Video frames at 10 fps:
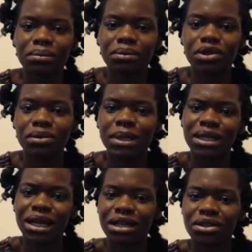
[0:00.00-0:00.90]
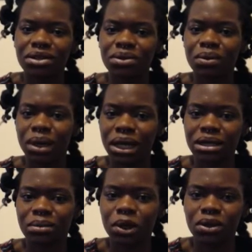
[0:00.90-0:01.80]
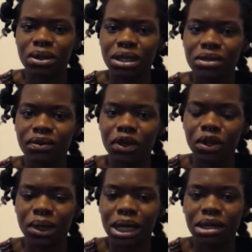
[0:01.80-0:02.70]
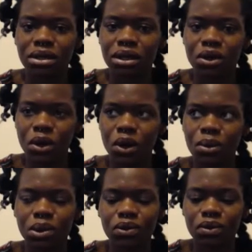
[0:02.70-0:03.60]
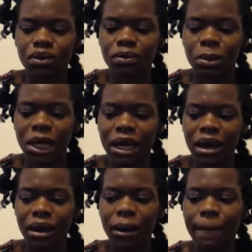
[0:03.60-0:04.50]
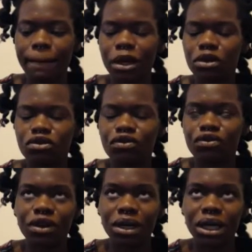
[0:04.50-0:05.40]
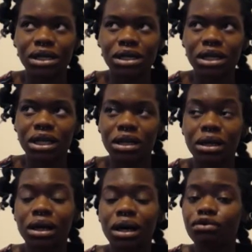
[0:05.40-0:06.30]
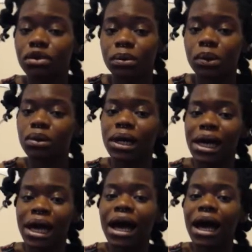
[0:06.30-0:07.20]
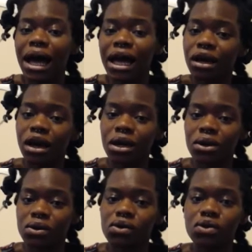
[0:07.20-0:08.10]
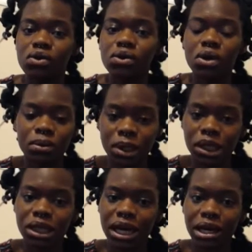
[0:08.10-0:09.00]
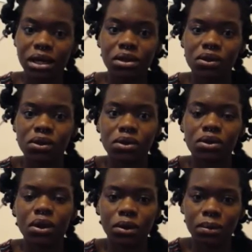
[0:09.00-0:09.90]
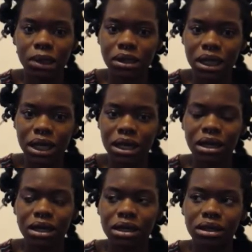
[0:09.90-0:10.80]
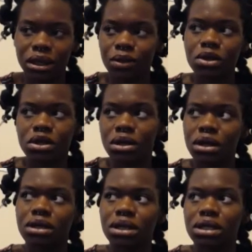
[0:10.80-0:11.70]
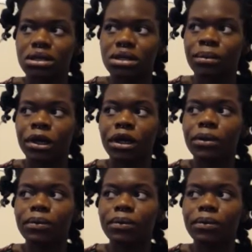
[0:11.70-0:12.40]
just medication or antibiotics if I don't actually know what's wrong with my hair. But it was very itchy and uncomfortable, and I lost so much hair, so much hair. That was last year's summer.